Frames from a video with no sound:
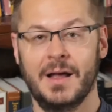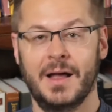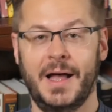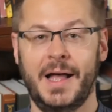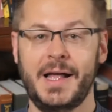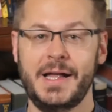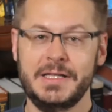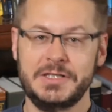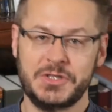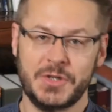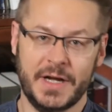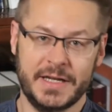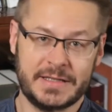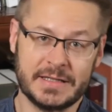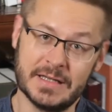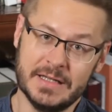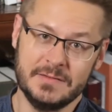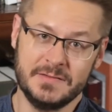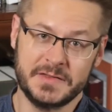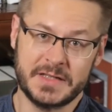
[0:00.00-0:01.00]
I tried to
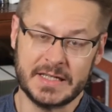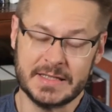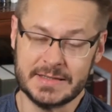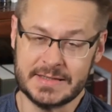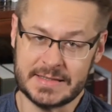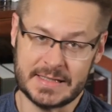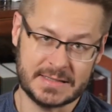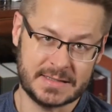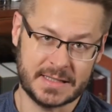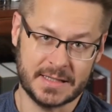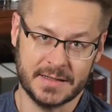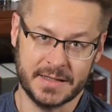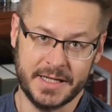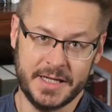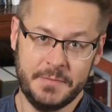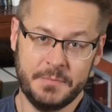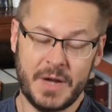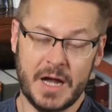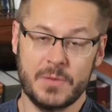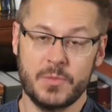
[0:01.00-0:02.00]
live
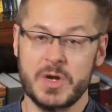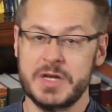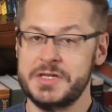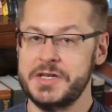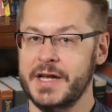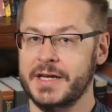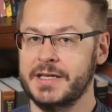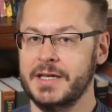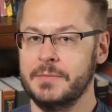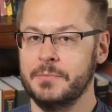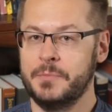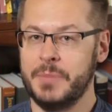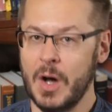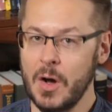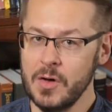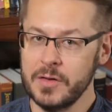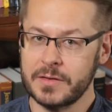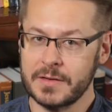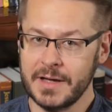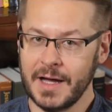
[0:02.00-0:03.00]
consistently by rejecting
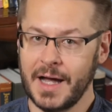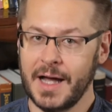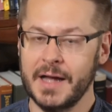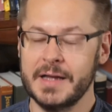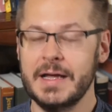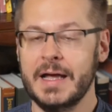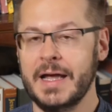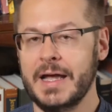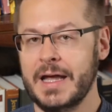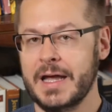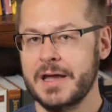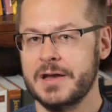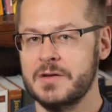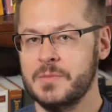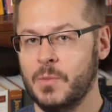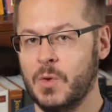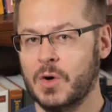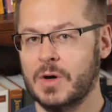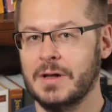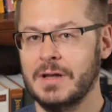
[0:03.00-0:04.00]
both God and
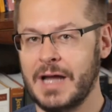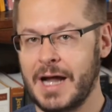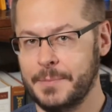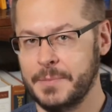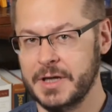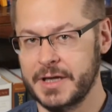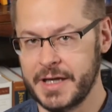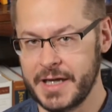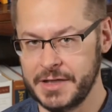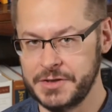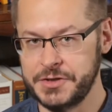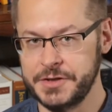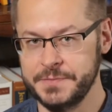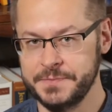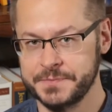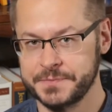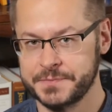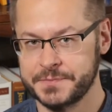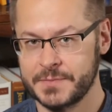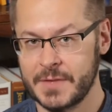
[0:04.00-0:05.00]
moral
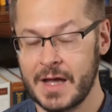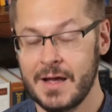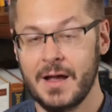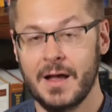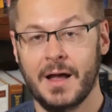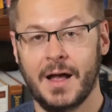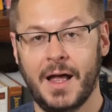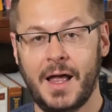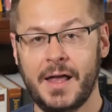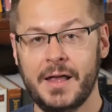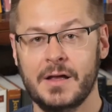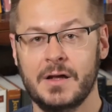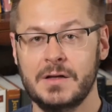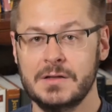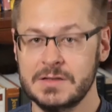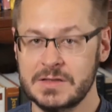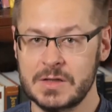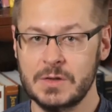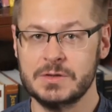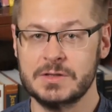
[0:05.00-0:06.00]
obligation. I
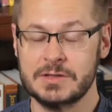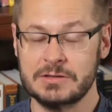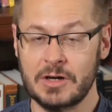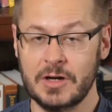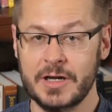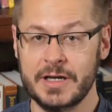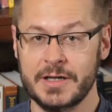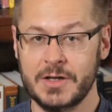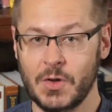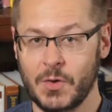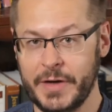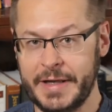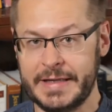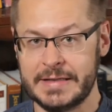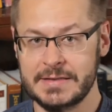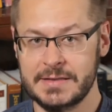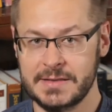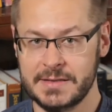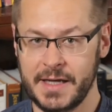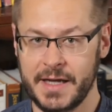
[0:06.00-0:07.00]
also started going
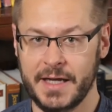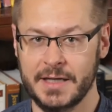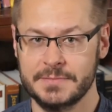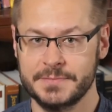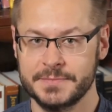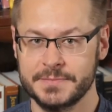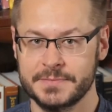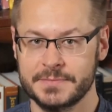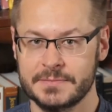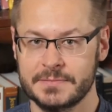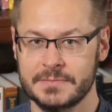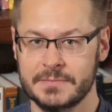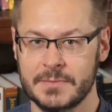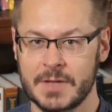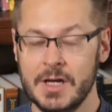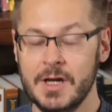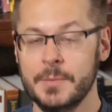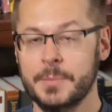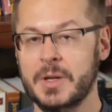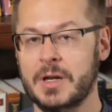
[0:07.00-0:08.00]
insane.
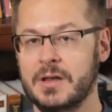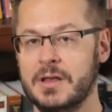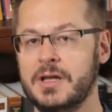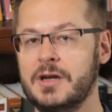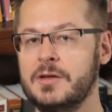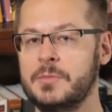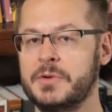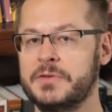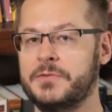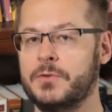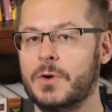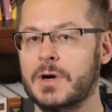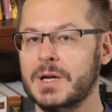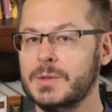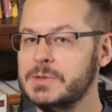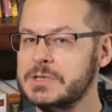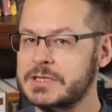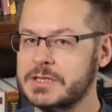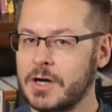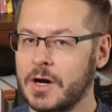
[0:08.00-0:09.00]
But a little before I
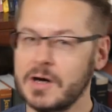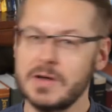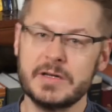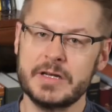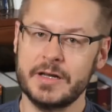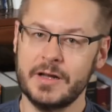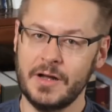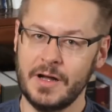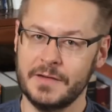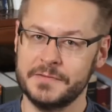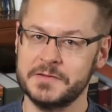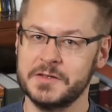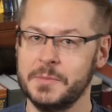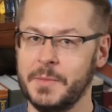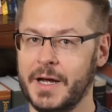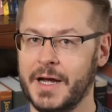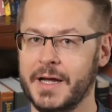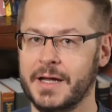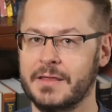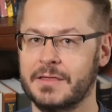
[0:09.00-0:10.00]
was carted off to
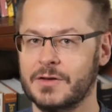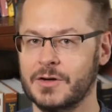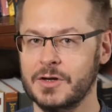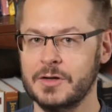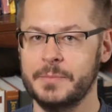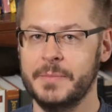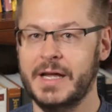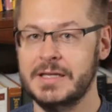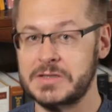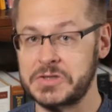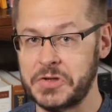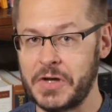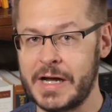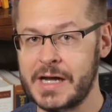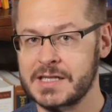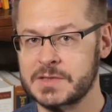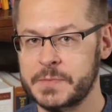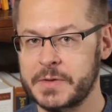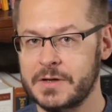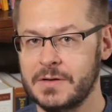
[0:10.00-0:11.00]
my third mental
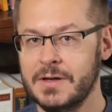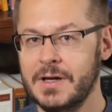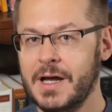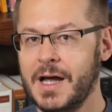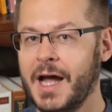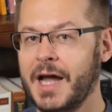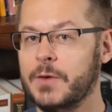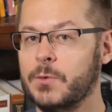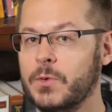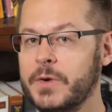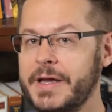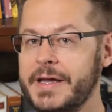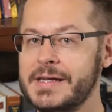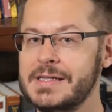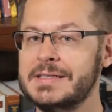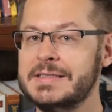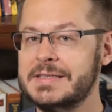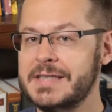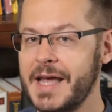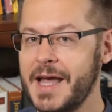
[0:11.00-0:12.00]
hospital, I re
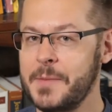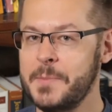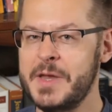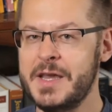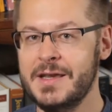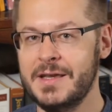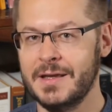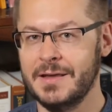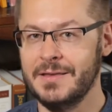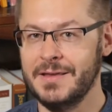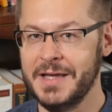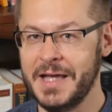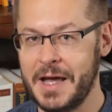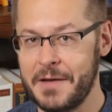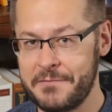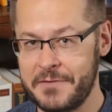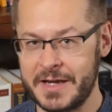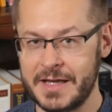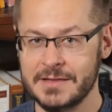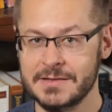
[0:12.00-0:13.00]
examined the
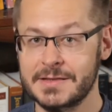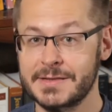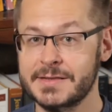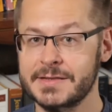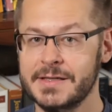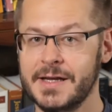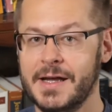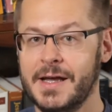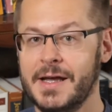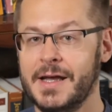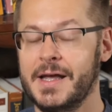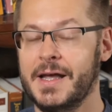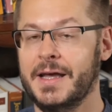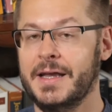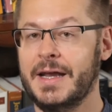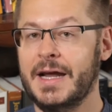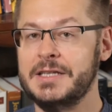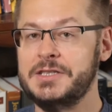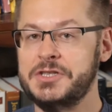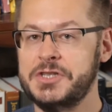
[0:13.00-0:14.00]
evidence, and
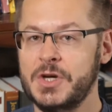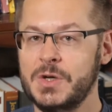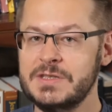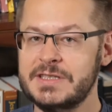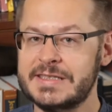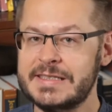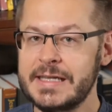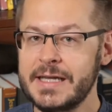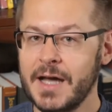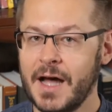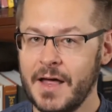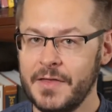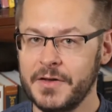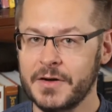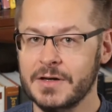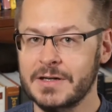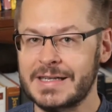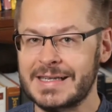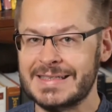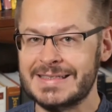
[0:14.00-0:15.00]
I chose the
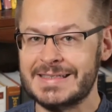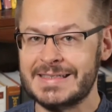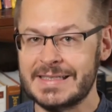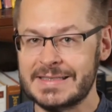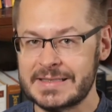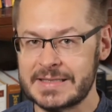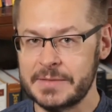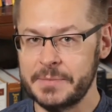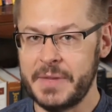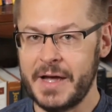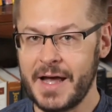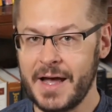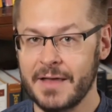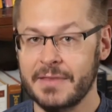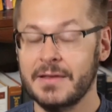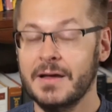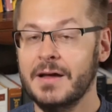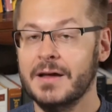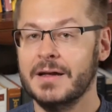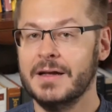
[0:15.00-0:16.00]
other consistent path
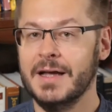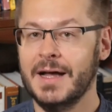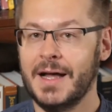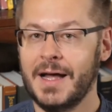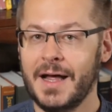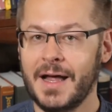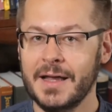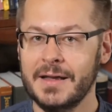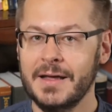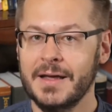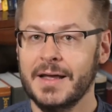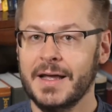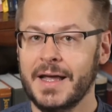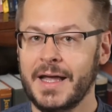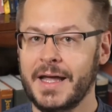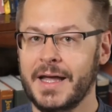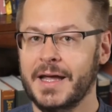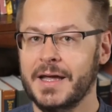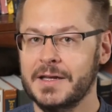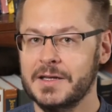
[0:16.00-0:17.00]
God
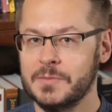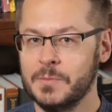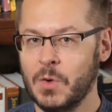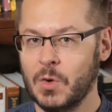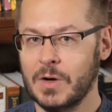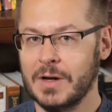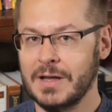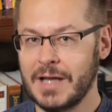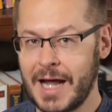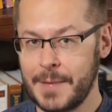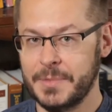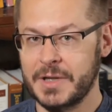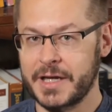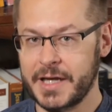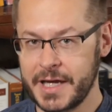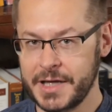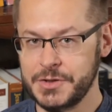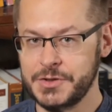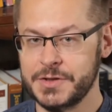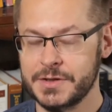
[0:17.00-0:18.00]
and moral
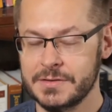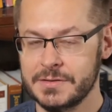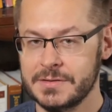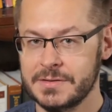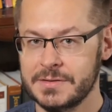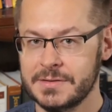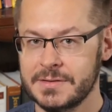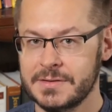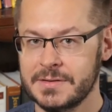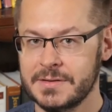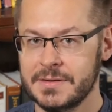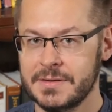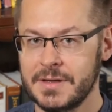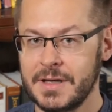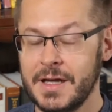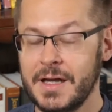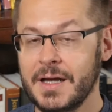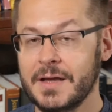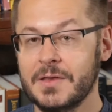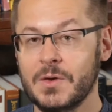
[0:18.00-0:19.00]
obligation.
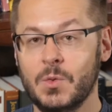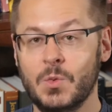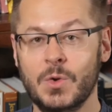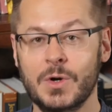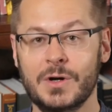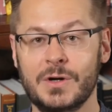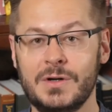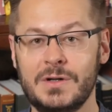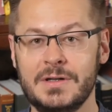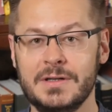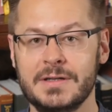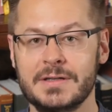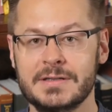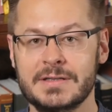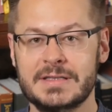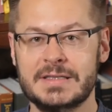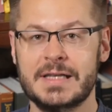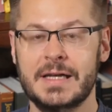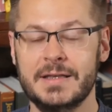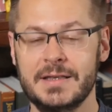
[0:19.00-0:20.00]
And the world
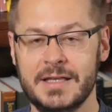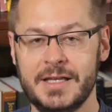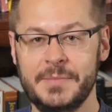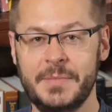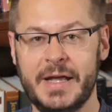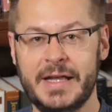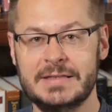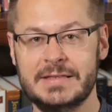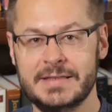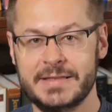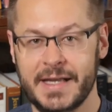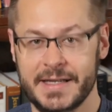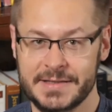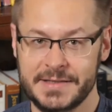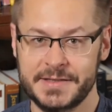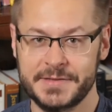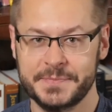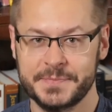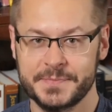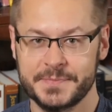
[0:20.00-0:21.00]
suddenly made
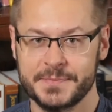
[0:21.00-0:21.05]
sense.